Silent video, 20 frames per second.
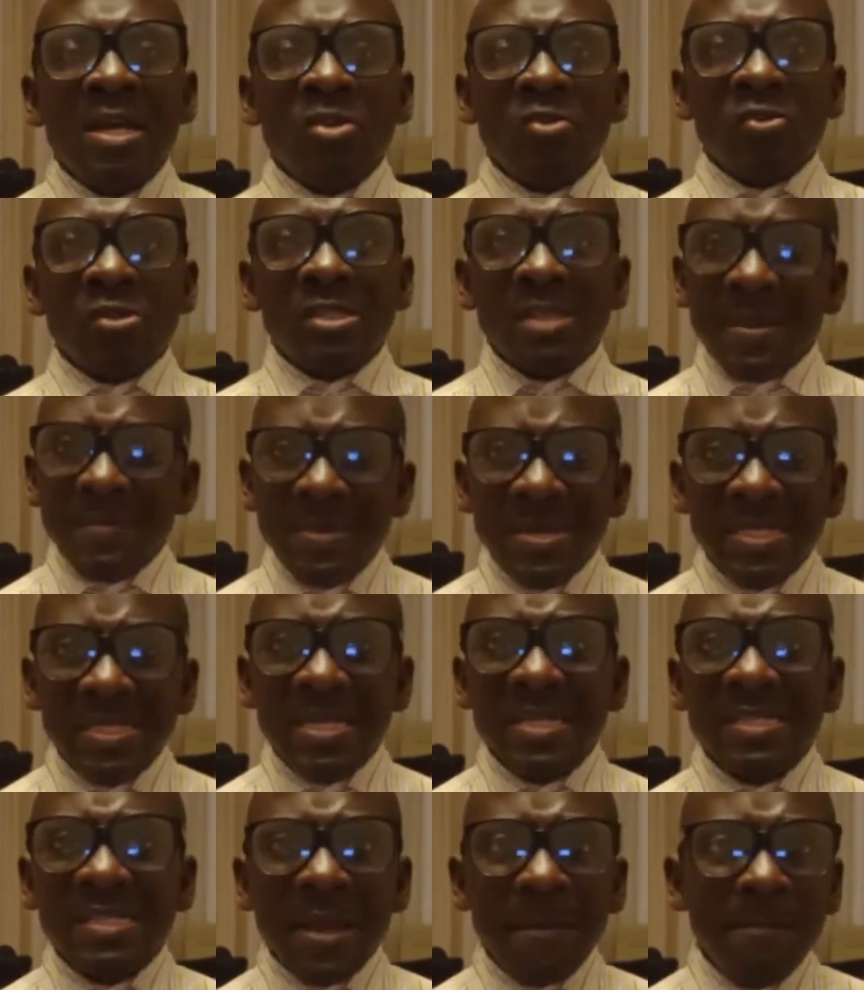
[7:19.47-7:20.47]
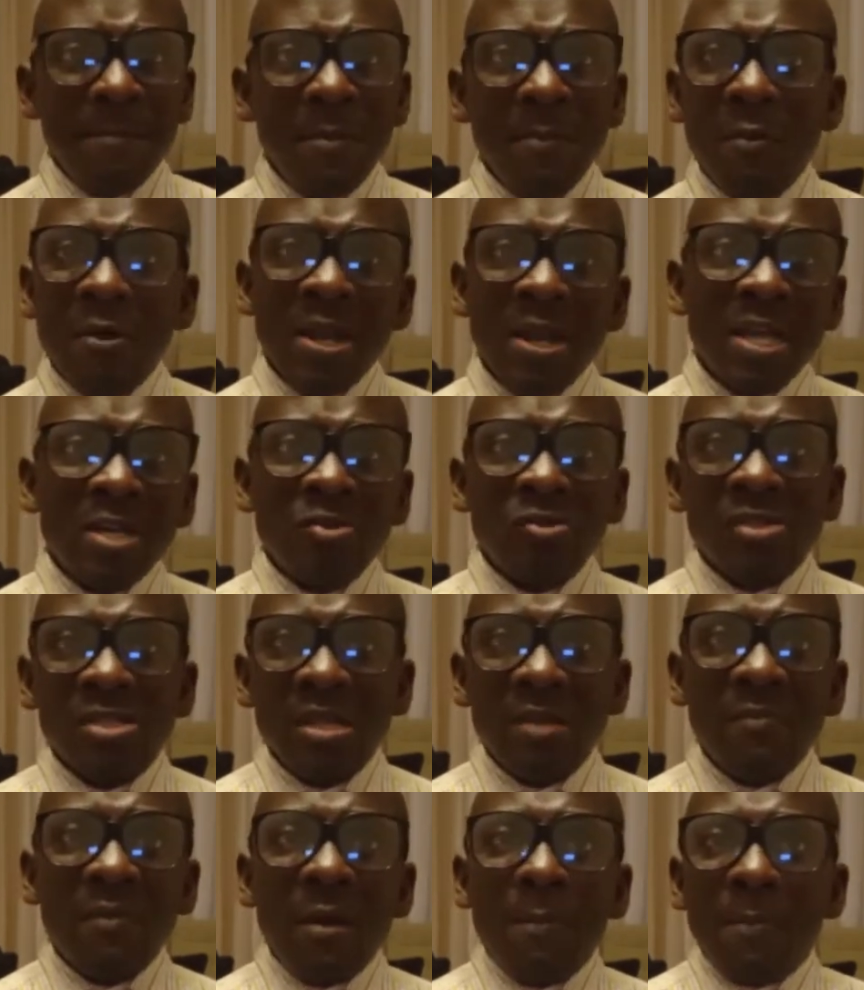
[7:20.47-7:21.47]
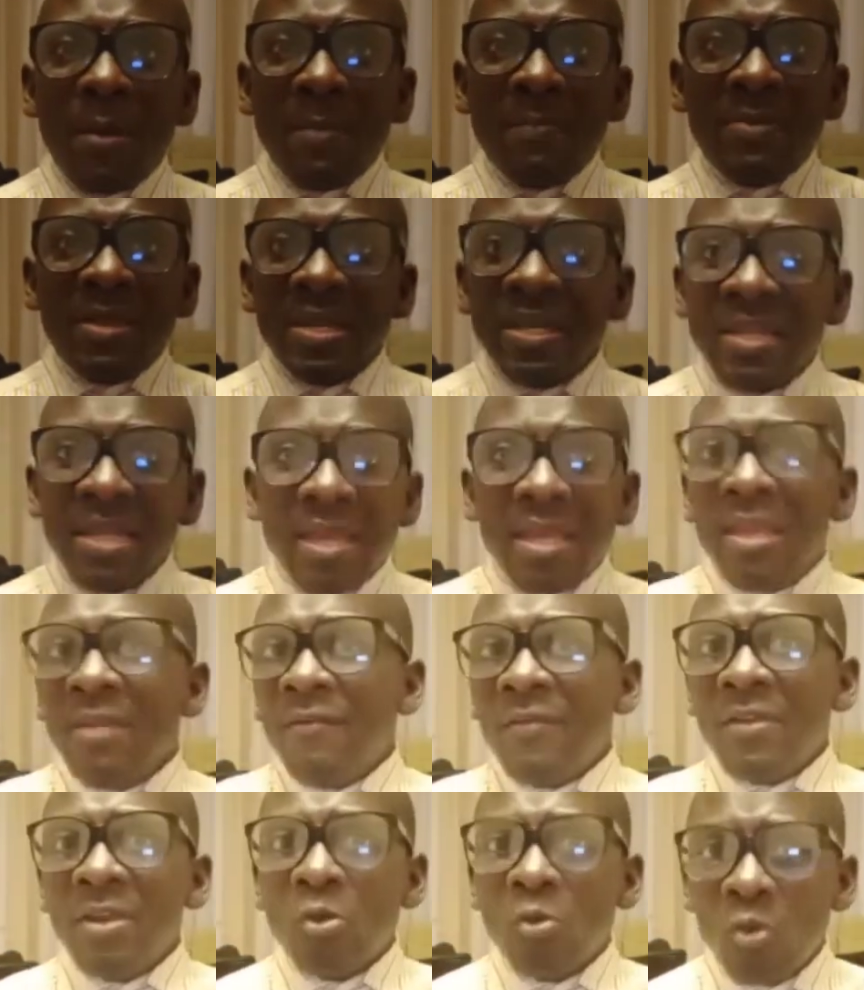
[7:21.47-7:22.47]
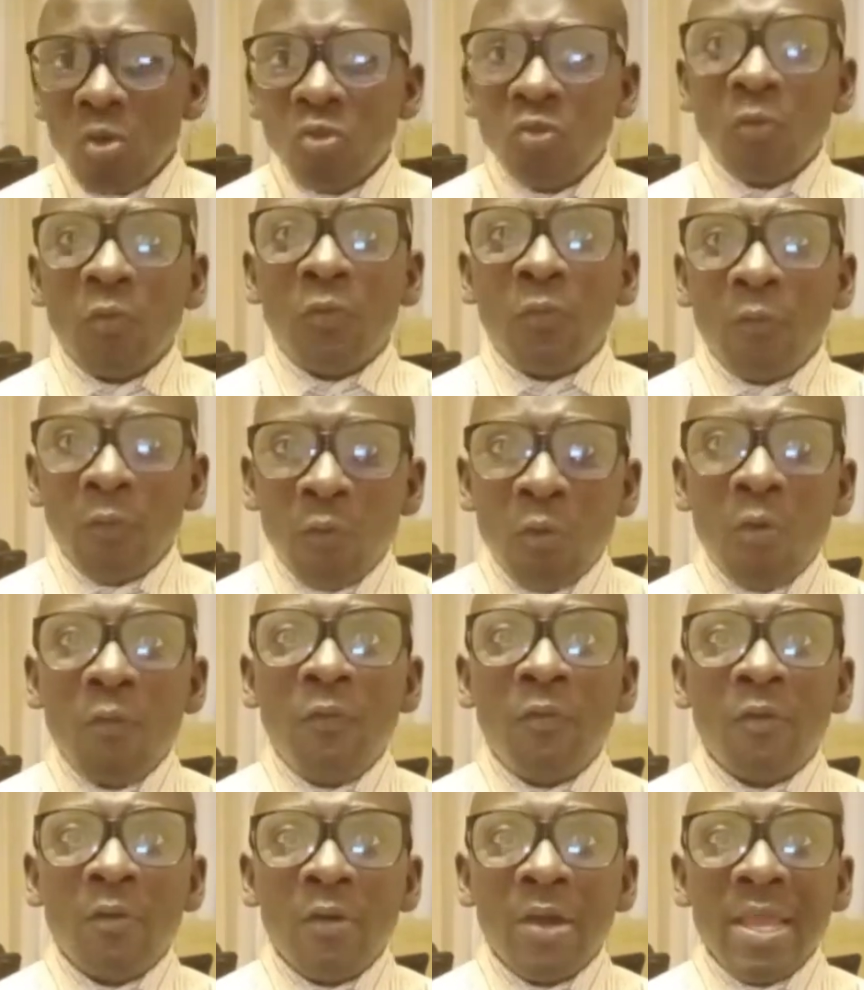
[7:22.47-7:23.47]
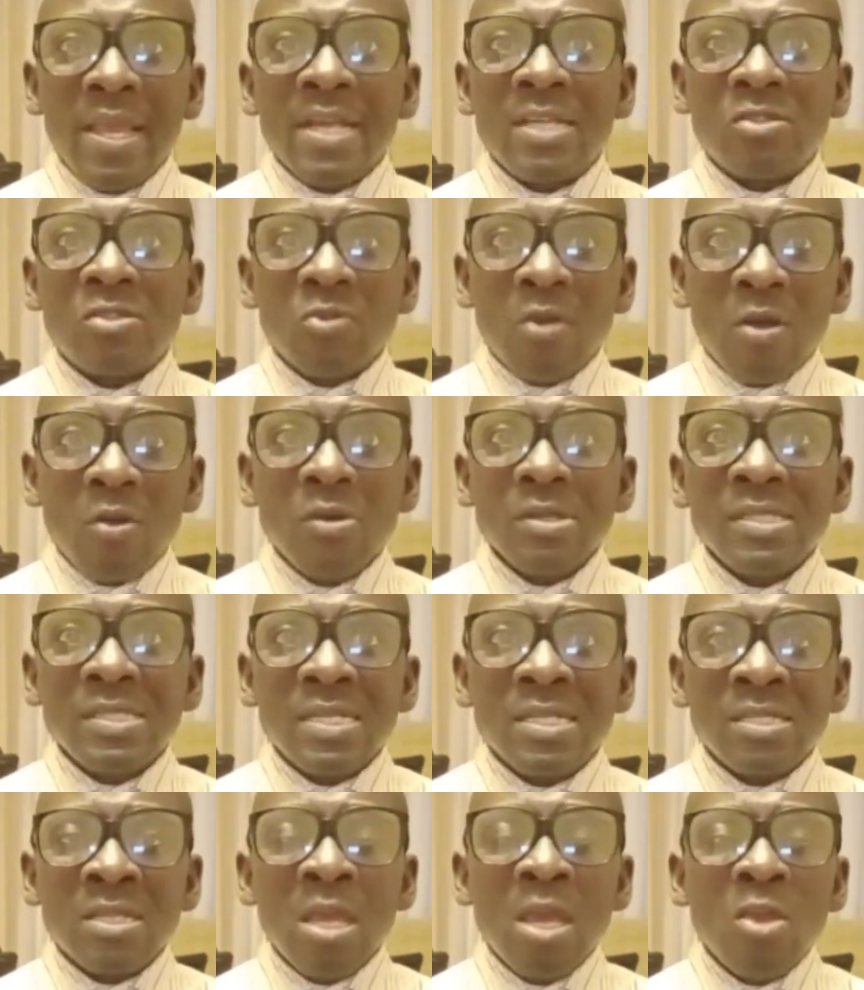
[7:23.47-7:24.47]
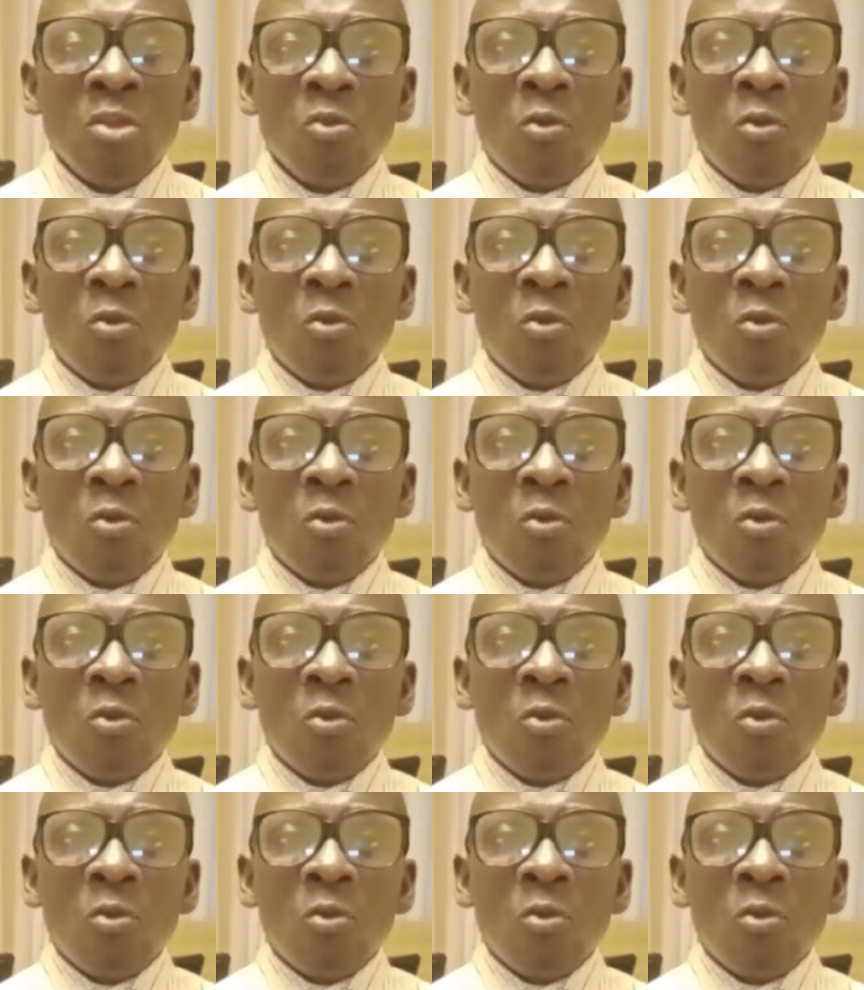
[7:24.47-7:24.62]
To some extent, some people get to save up and then they even go for extra courses.